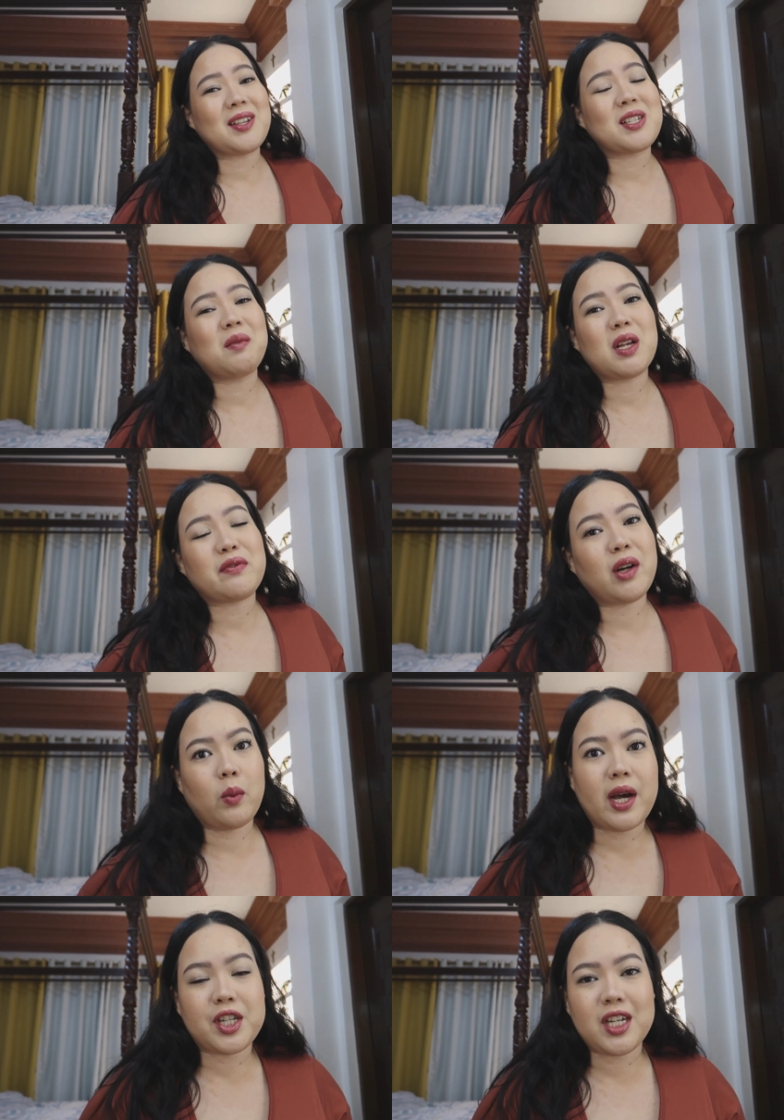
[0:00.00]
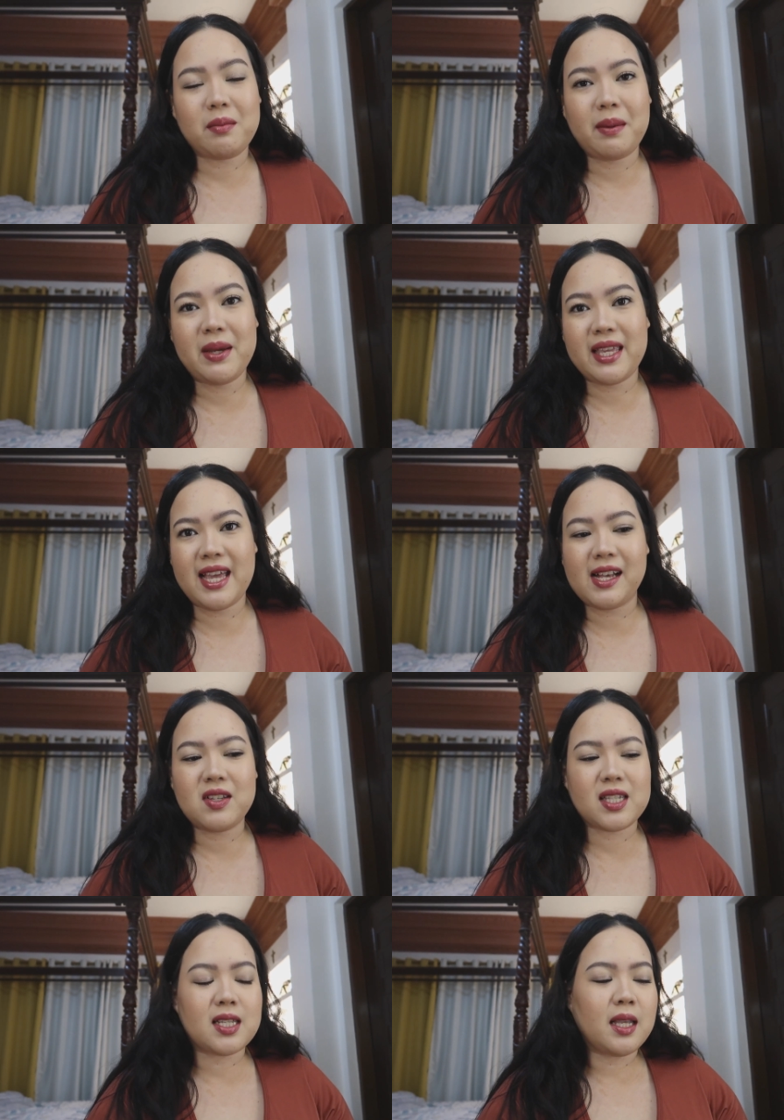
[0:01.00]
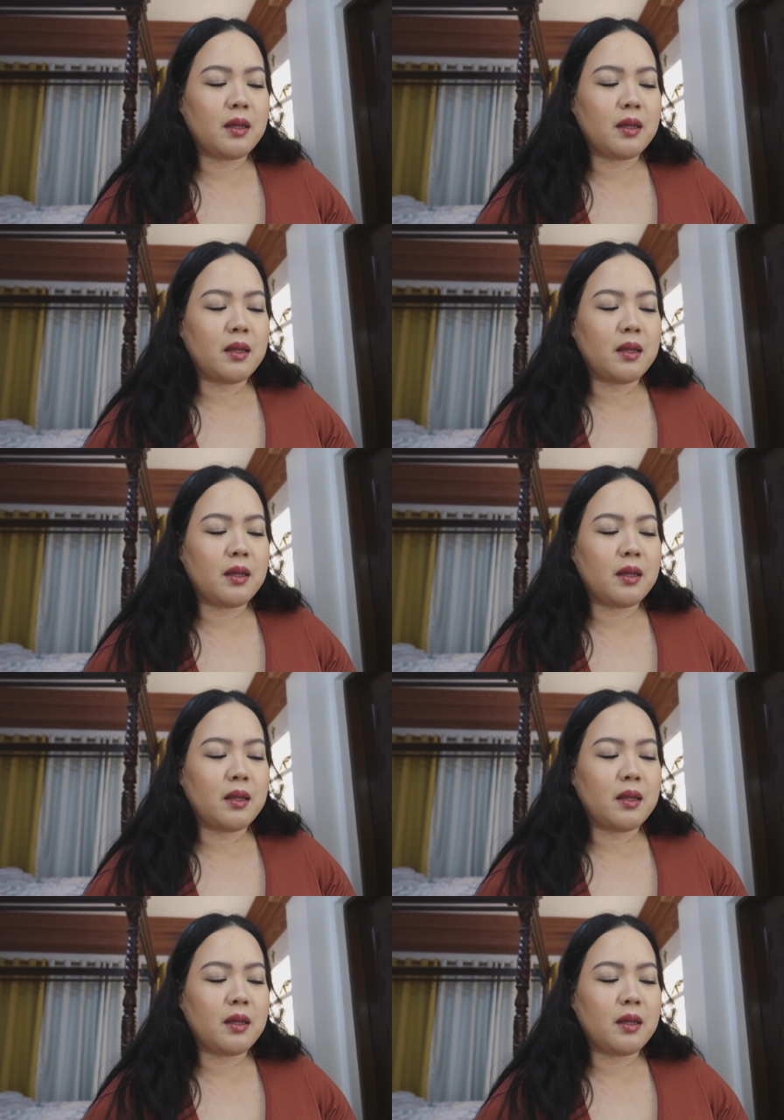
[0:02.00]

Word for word: Thank you so much for watching, baby girls.